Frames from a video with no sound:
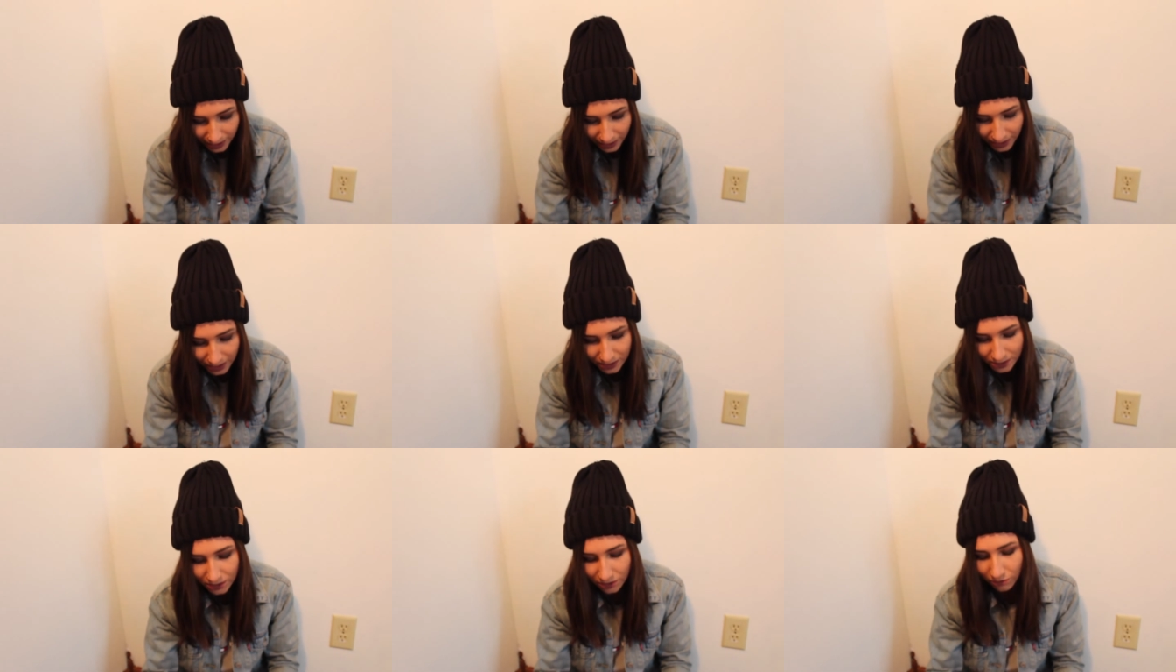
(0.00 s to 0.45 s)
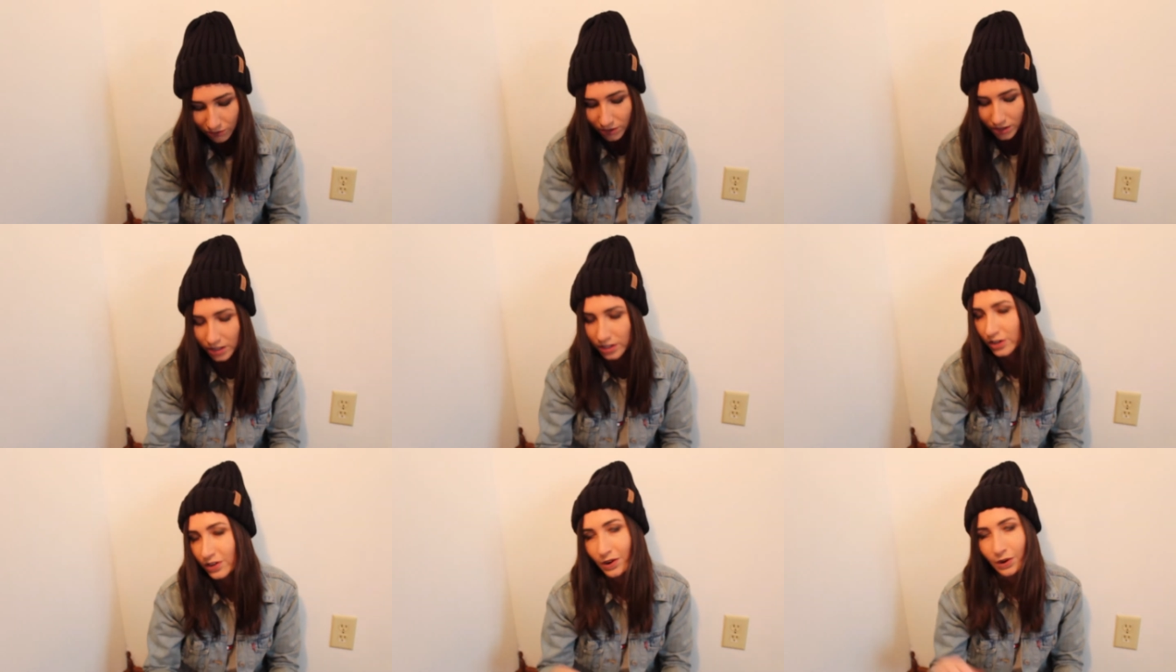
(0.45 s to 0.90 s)
He doesn't
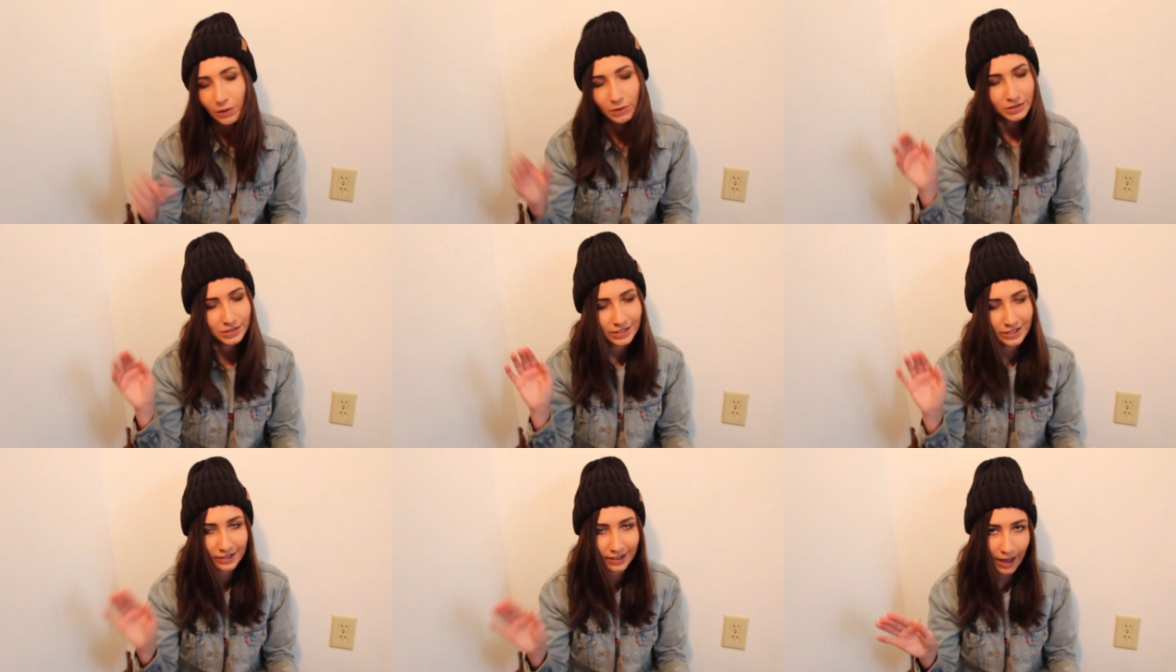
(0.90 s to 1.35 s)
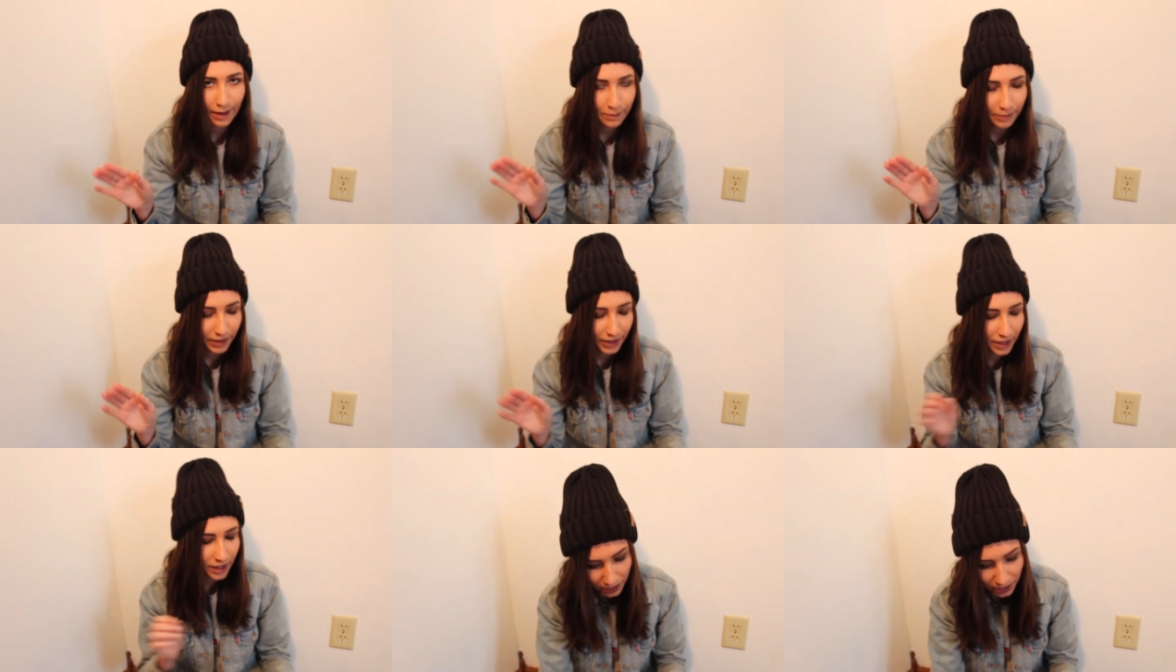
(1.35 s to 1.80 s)
really know what to get
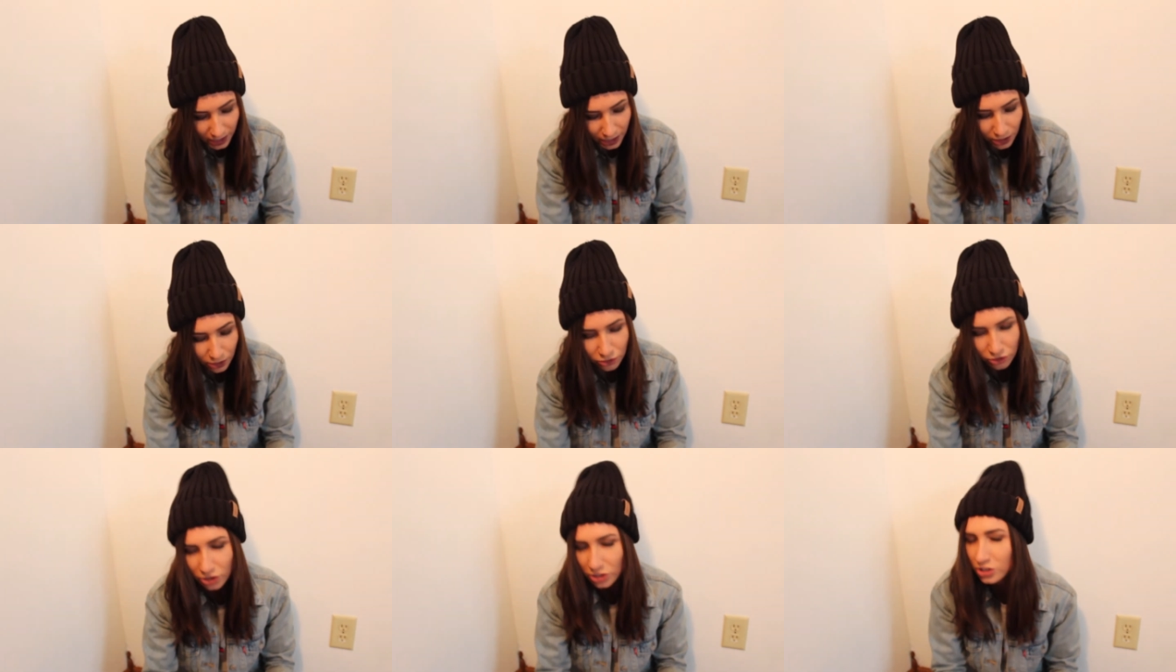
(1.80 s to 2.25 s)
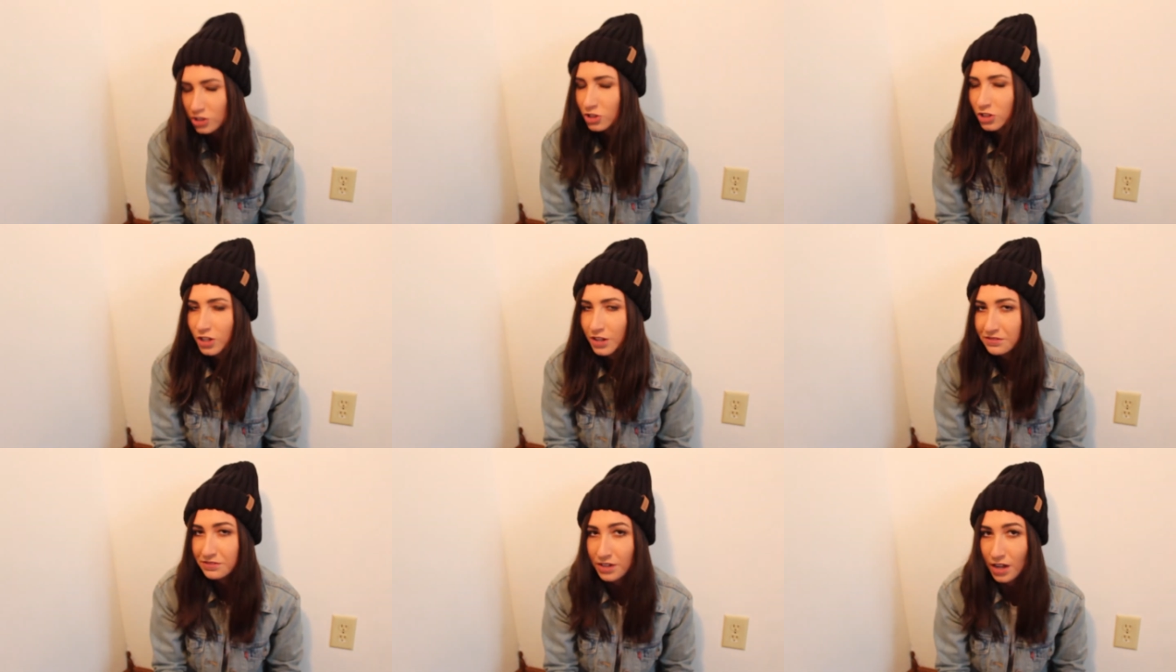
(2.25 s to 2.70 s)
me. He usually
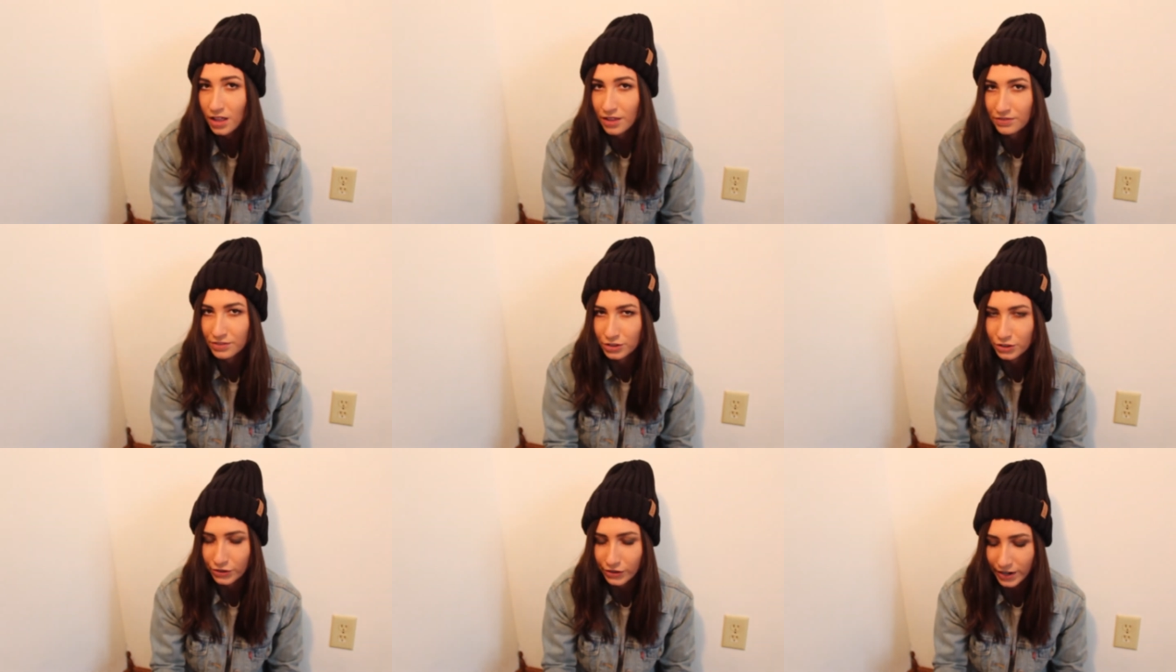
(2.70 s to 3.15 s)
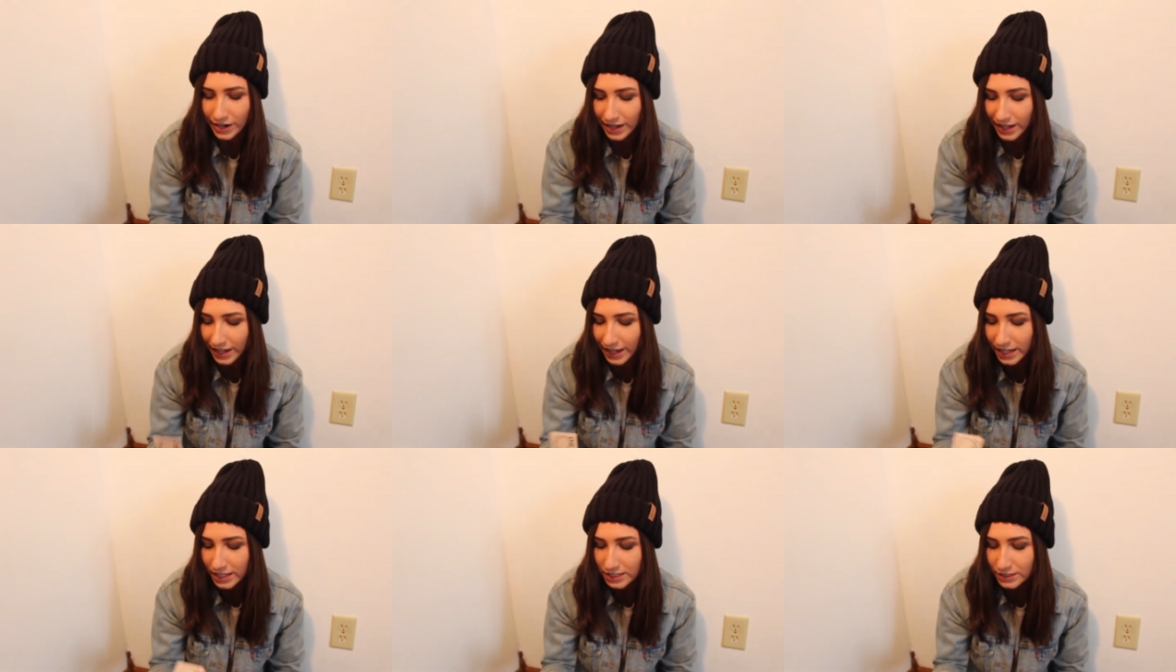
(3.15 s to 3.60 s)
just gives all of his
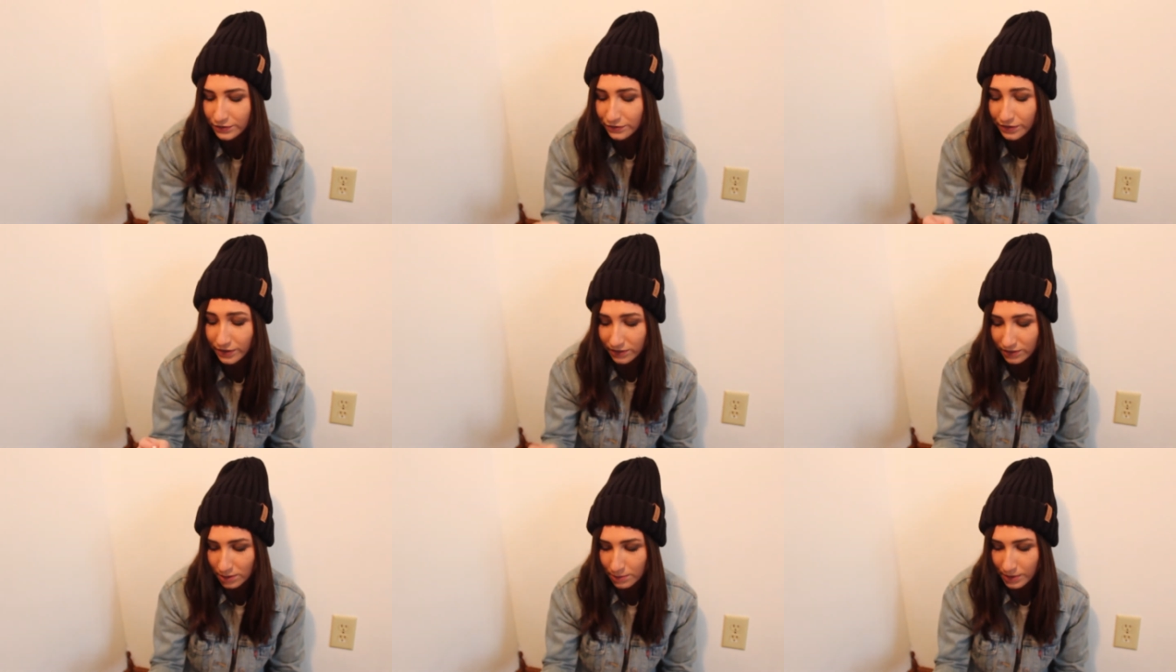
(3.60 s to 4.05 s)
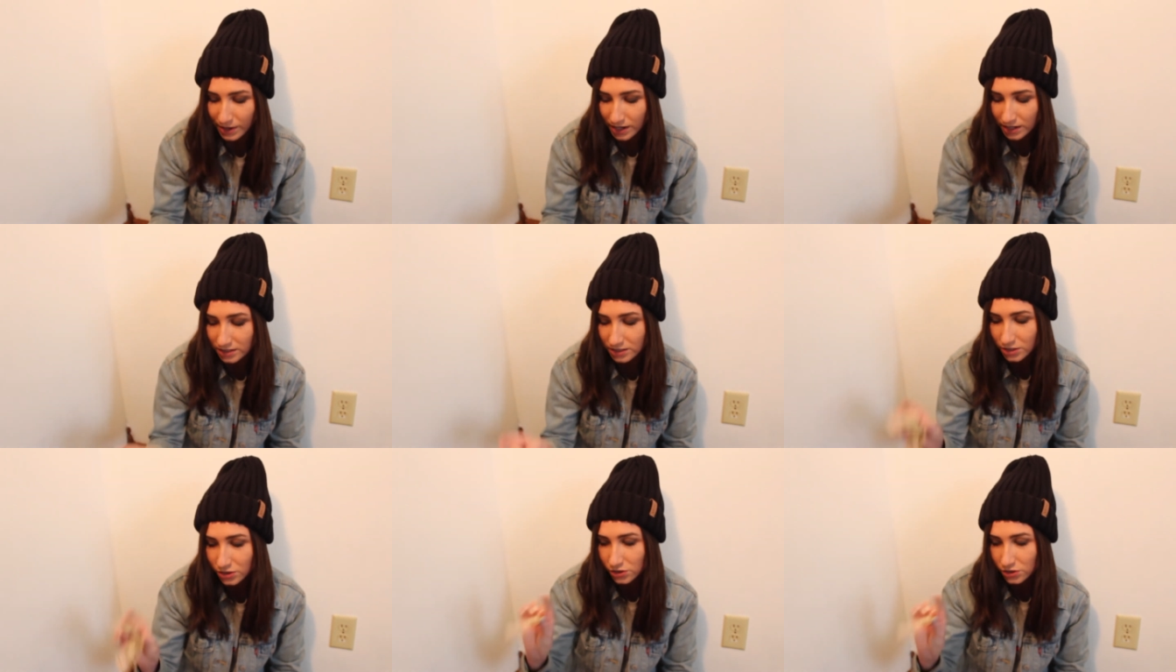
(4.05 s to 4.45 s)
grandkids 50 bucks.